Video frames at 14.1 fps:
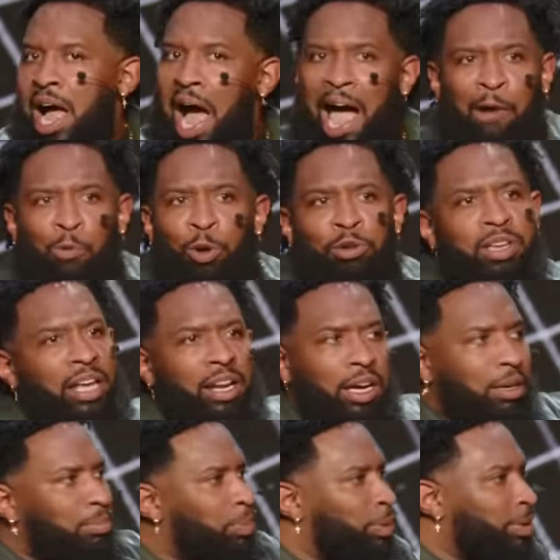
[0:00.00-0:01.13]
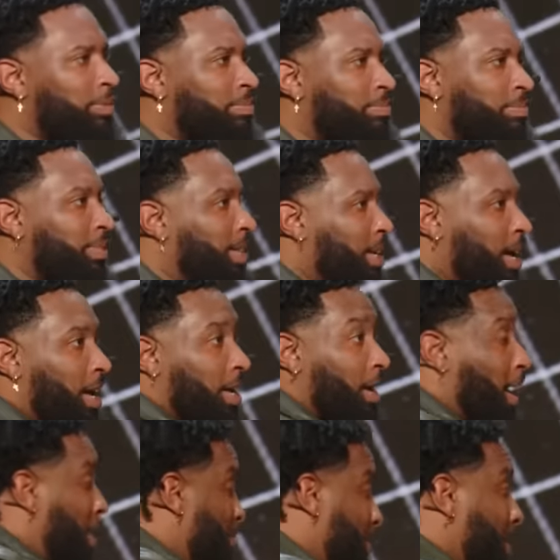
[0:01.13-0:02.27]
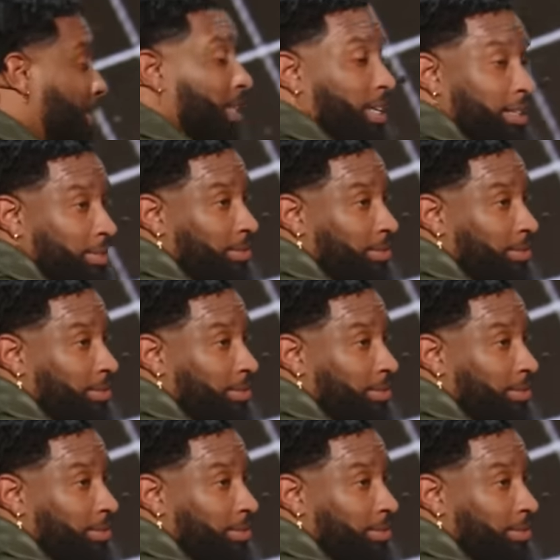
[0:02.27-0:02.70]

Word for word: I will get up. Y'all missed it.